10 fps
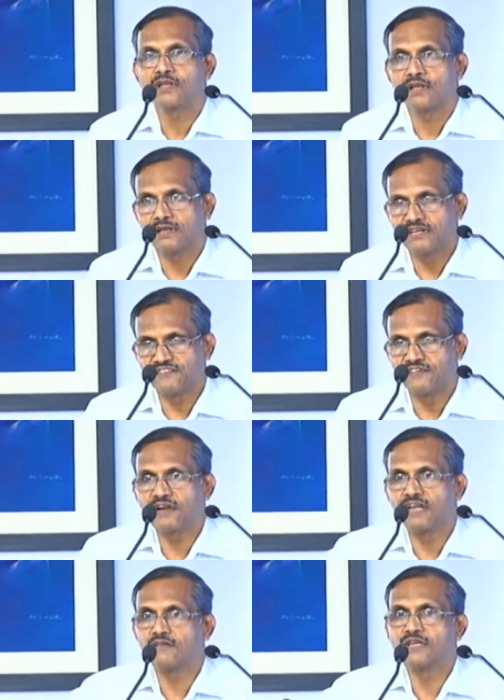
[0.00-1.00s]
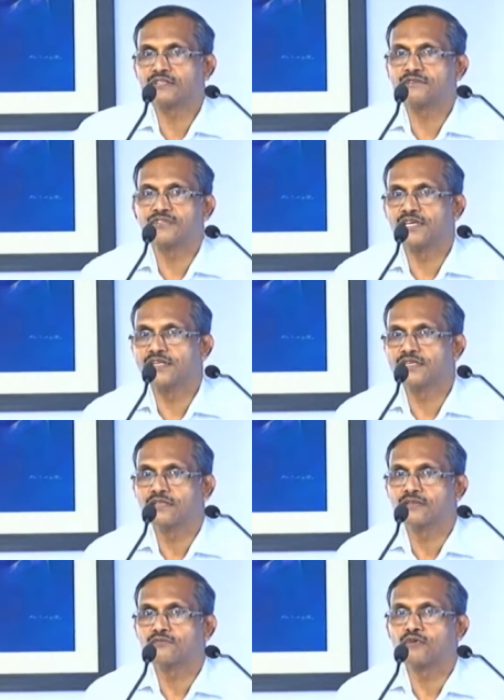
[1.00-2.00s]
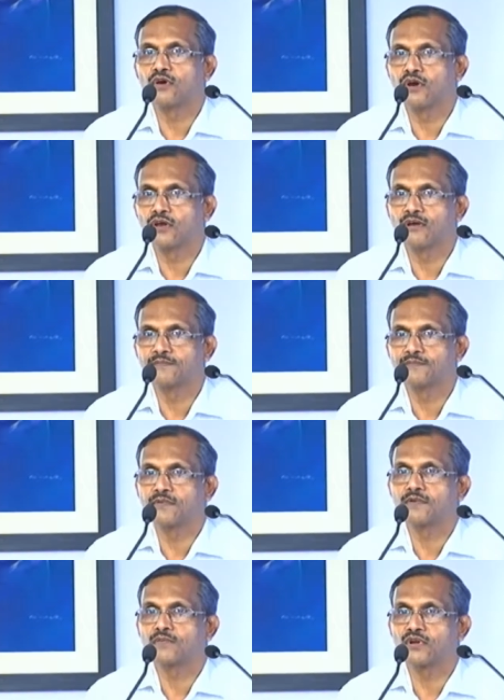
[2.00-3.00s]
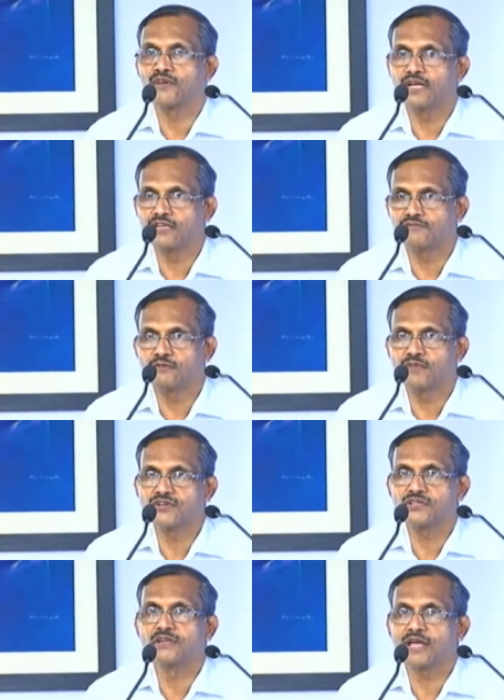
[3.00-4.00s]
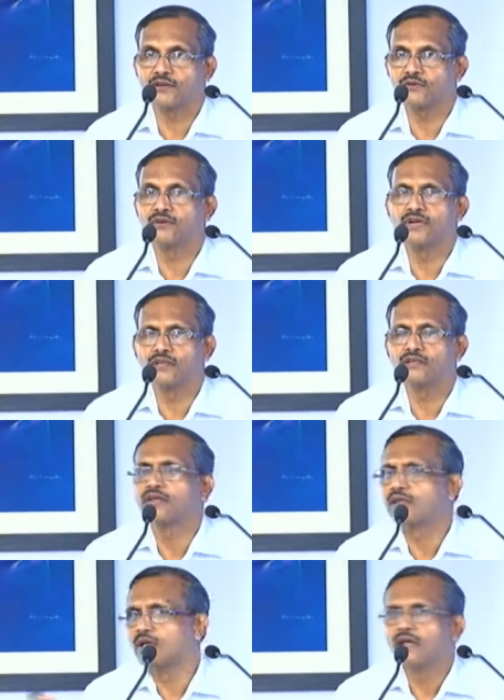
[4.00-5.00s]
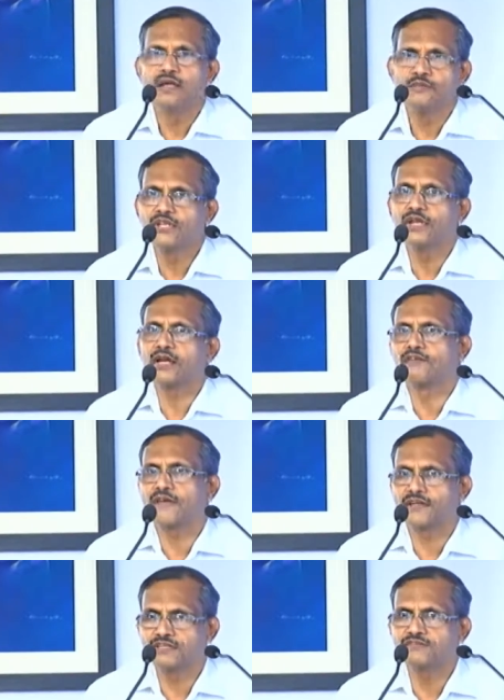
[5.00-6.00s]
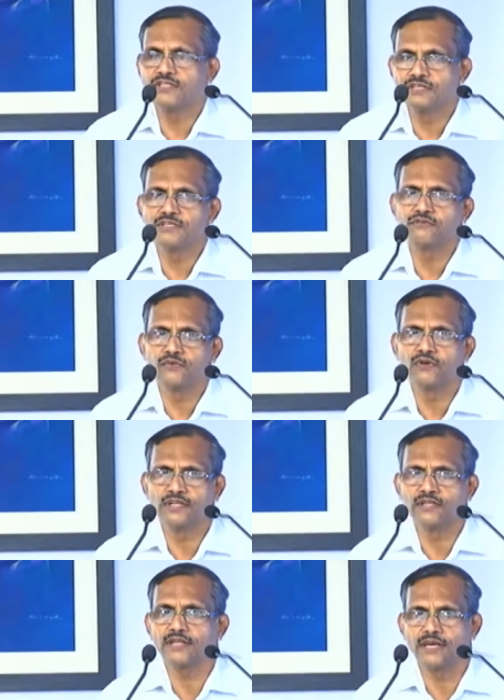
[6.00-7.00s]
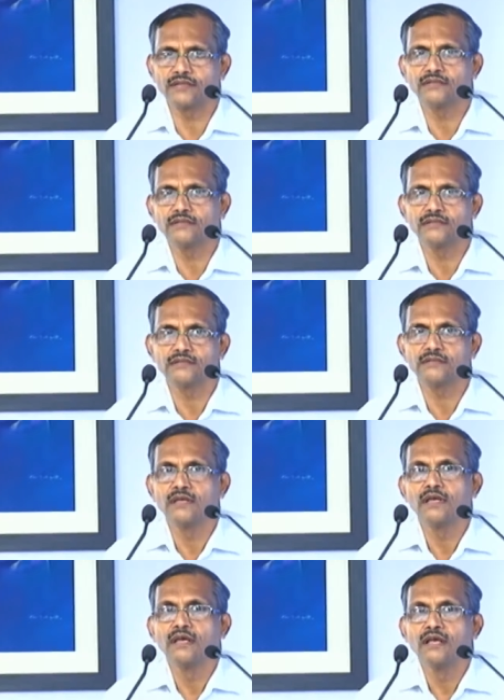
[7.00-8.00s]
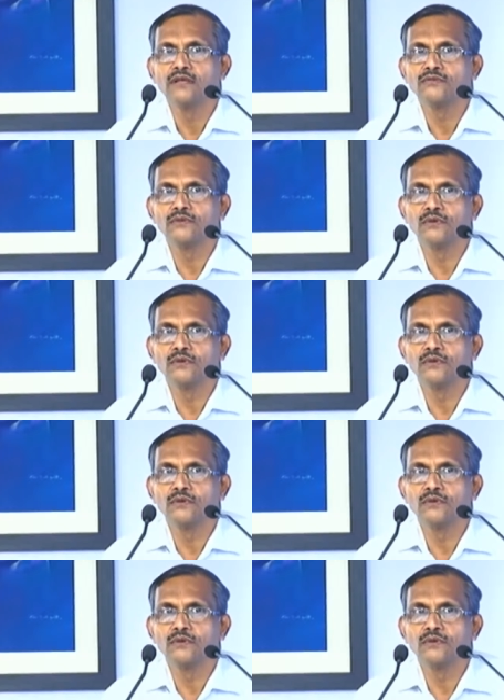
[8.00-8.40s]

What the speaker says: Different levels of training, follow-up, providing information, hand-holding, myriad of activities involved in that. So